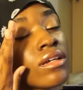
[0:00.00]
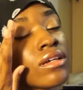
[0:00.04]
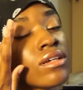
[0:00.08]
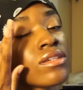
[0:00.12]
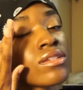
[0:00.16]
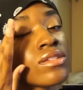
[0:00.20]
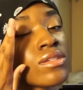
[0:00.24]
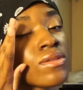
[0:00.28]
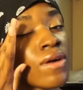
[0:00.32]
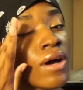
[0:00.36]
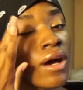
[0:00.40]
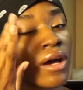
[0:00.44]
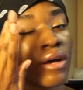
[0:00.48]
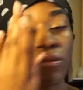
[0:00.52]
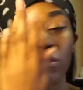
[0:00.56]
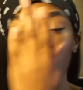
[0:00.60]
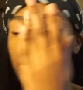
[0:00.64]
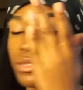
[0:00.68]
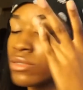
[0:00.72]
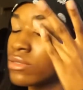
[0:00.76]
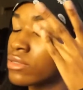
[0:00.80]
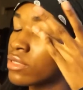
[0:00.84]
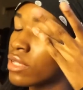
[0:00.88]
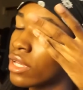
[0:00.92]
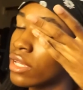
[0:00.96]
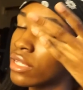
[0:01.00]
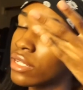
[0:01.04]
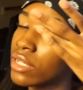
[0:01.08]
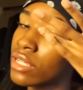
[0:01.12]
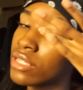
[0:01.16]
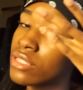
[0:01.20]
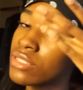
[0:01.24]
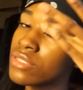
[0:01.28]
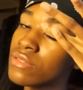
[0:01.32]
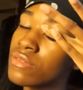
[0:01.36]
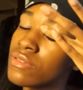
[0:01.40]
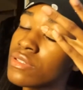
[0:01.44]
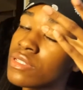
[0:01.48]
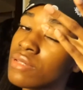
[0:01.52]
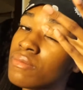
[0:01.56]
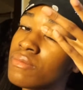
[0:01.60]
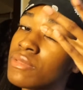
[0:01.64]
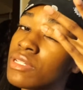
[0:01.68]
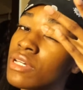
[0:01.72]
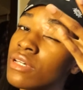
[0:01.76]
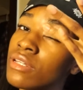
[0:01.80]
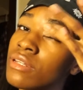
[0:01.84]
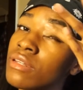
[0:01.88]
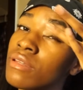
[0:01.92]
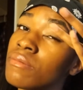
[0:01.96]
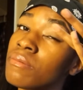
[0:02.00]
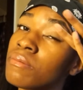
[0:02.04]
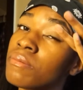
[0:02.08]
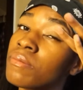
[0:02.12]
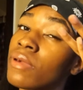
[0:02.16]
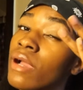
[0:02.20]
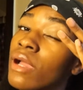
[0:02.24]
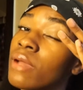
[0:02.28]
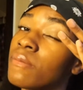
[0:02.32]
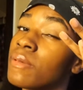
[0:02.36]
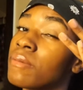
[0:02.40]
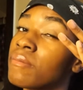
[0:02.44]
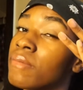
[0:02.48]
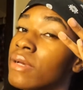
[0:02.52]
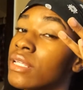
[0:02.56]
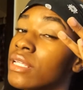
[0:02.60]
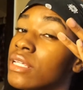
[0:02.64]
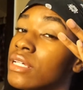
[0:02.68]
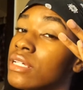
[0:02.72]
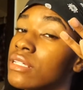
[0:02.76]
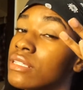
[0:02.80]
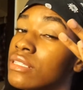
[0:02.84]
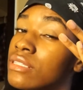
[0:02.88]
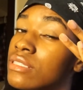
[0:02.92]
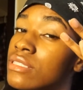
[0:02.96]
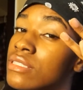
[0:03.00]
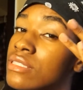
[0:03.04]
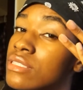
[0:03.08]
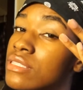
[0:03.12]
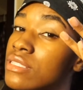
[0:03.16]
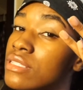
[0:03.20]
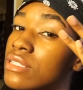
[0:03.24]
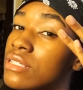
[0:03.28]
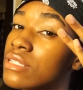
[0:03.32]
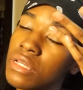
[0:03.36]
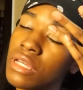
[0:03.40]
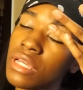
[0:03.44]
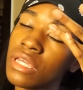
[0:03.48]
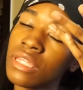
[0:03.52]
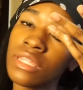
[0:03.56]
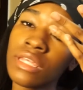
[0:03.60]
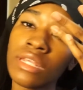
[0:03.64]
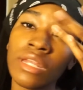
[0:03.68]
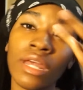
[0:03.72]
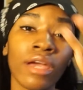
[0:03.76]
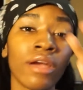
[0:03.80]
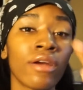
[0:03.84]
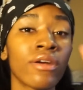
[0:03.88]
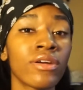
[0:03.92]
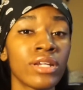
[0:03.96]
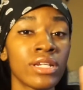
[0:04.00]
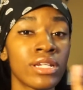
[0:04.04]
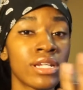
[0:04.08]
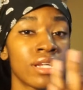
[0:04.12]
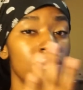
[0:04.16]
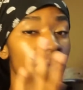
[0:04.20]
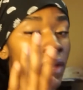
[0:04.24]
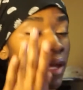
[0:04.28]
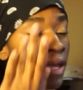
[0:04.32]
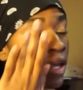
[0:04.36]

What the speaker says: So I will do that as soon as I'm done priming my lids. And then I already did my